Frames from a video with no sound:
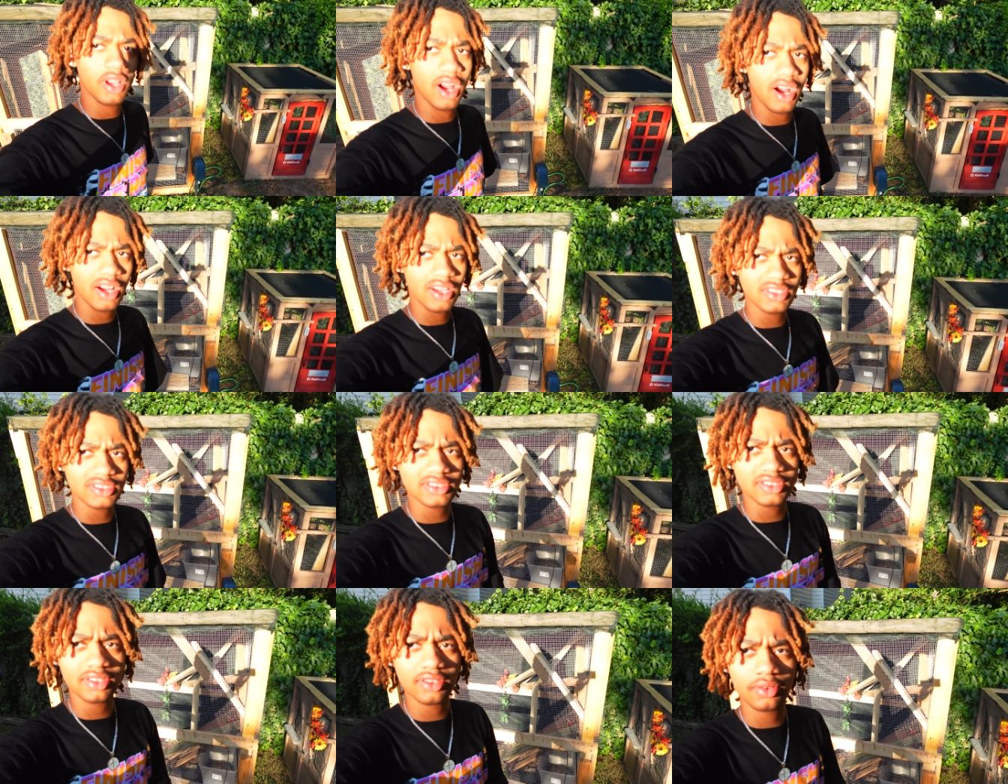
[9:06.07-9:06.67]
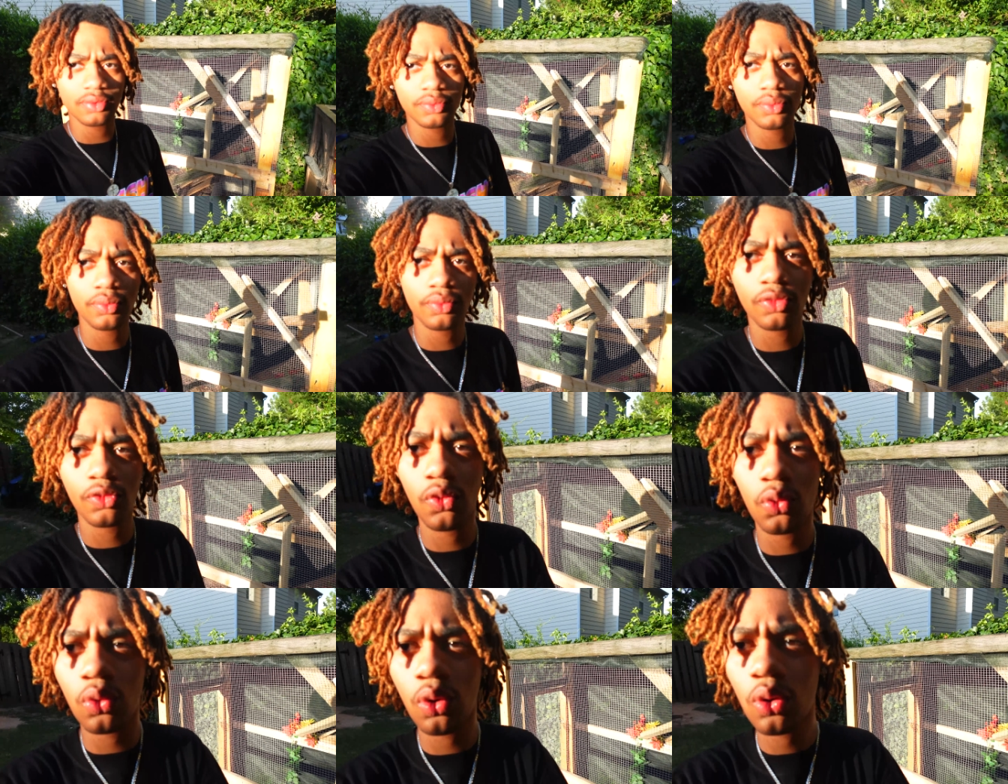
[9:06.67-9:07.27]
guys.
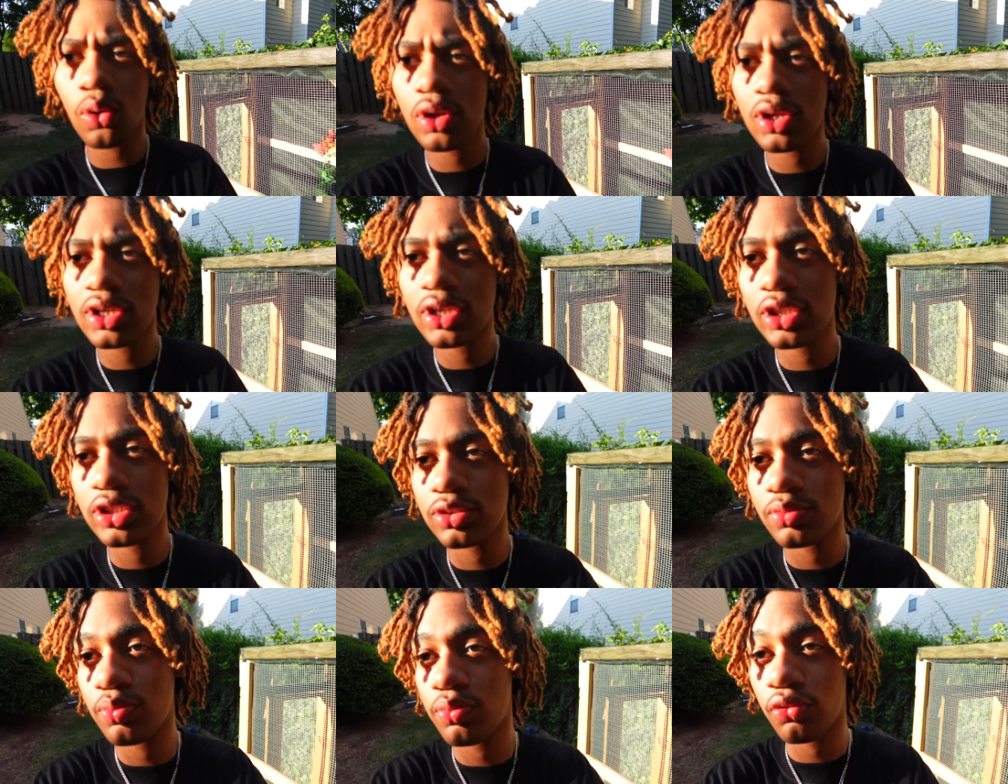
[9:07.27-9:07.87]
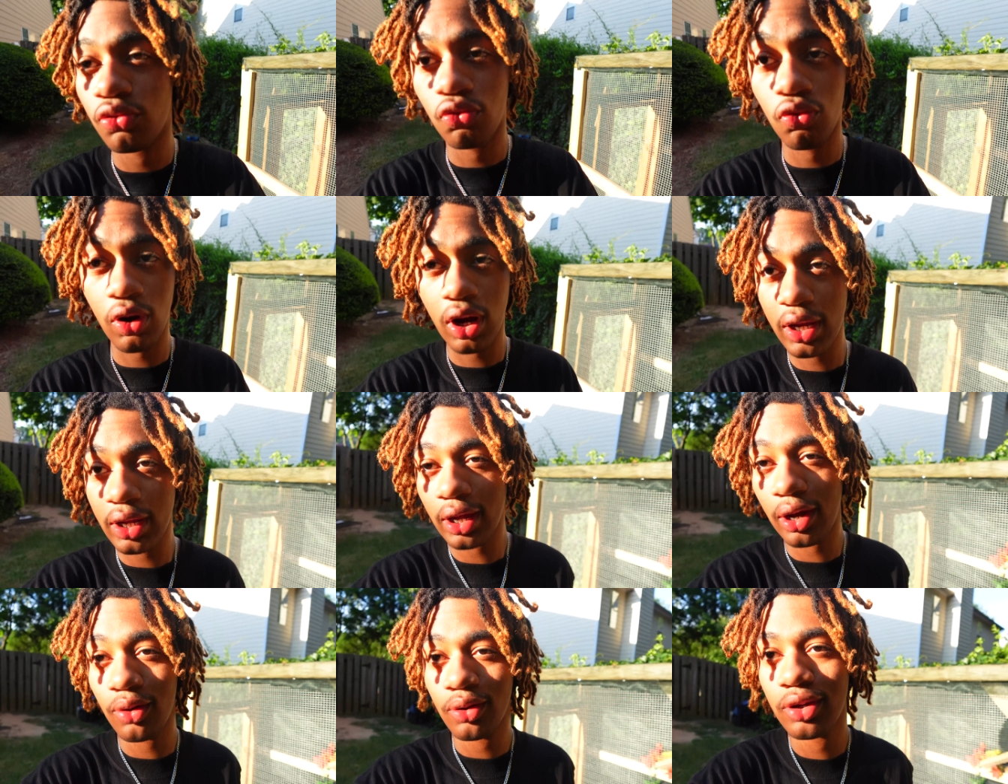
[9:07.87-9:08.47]
Oh, it is
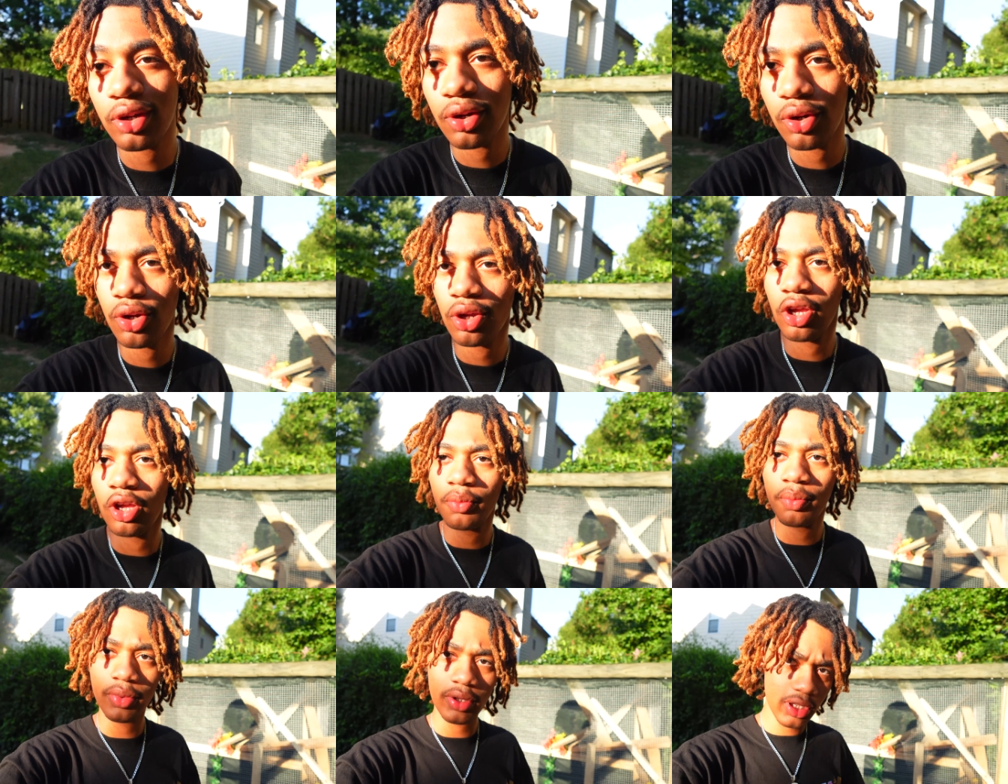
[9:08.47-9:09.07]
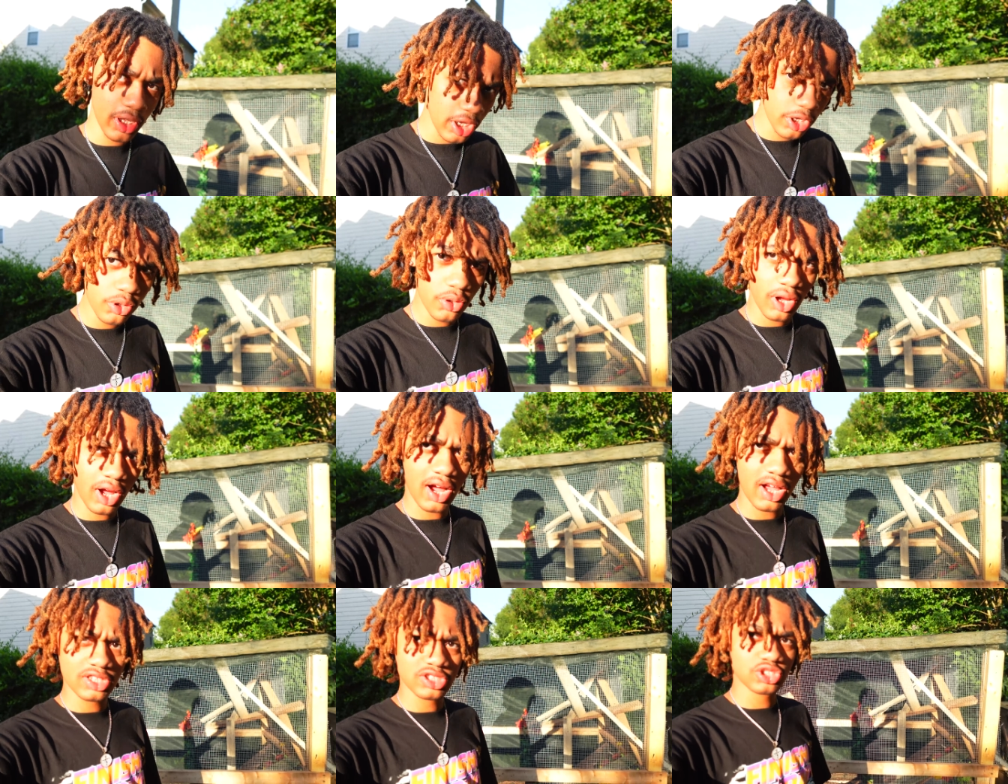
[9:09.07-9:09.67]
right out here. Yeah, you
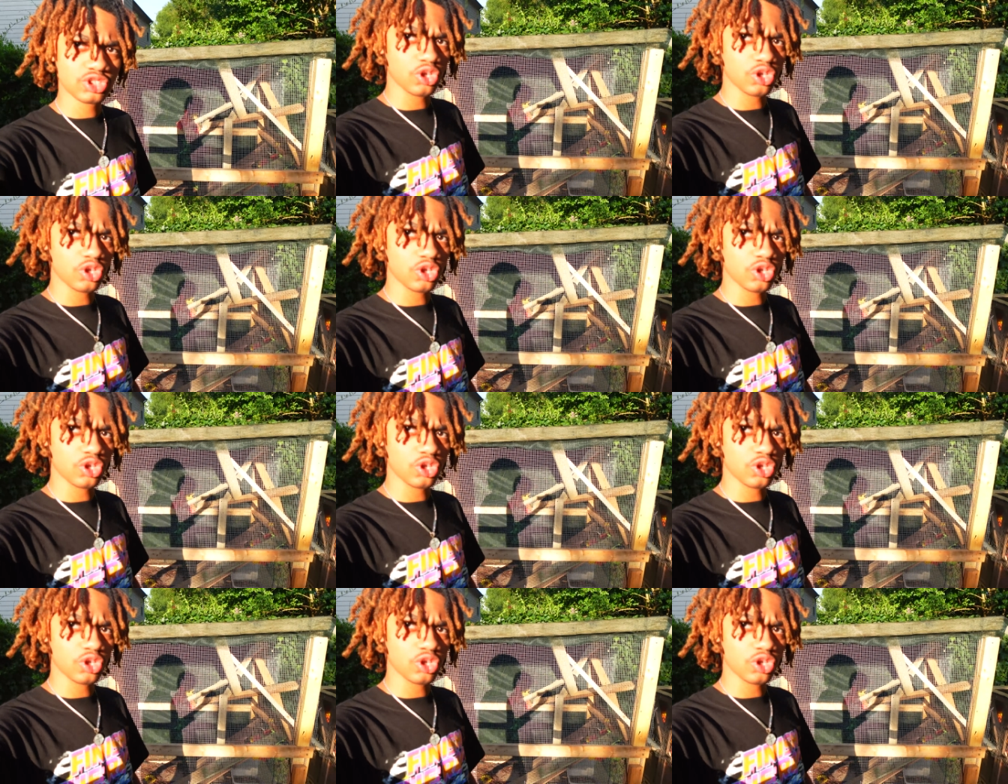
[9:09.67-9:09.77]
guys,